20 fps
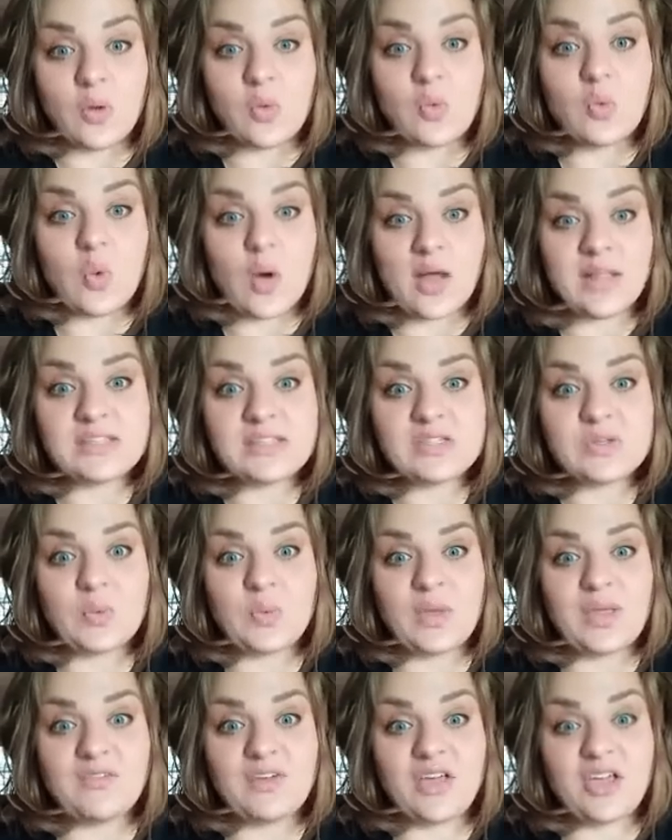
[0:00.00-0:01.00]
Once
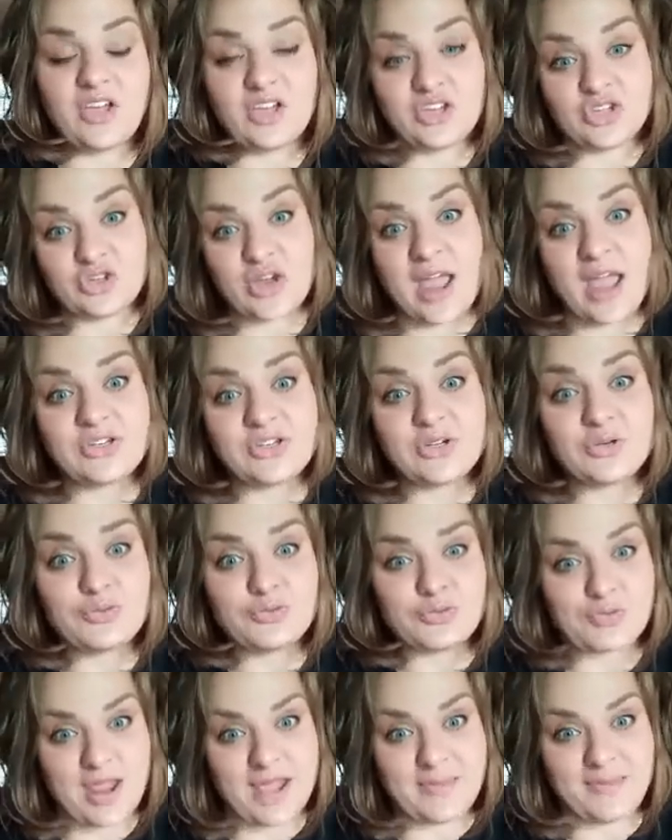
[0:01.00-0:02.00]
we've
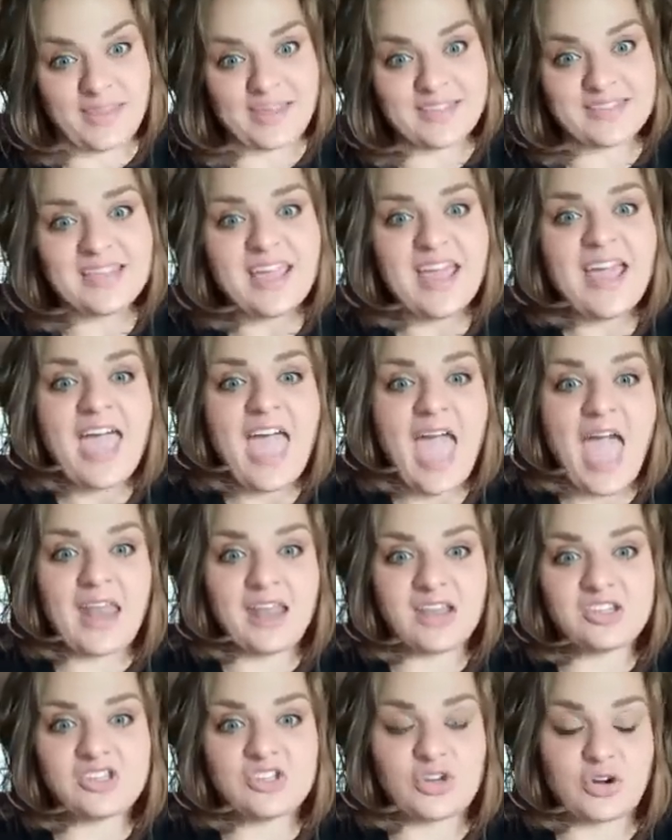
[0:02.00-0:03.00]
contracted rabies and
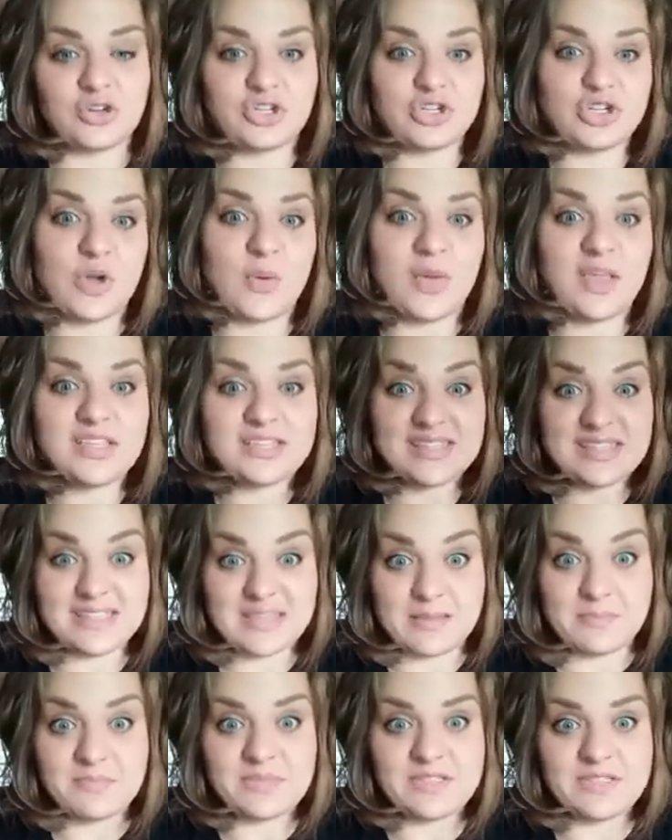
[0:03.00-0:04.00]
it starts showing
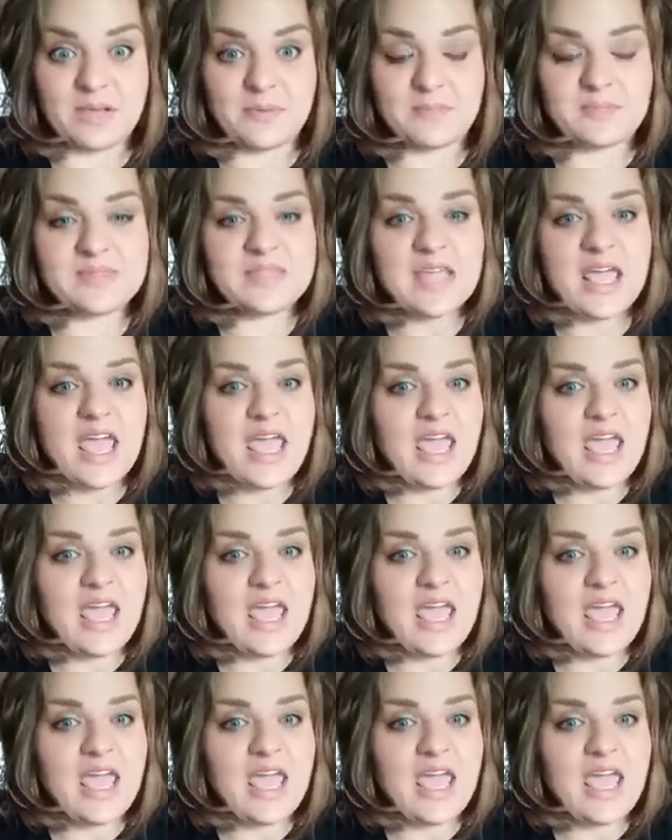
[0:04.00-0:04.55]
symptoms,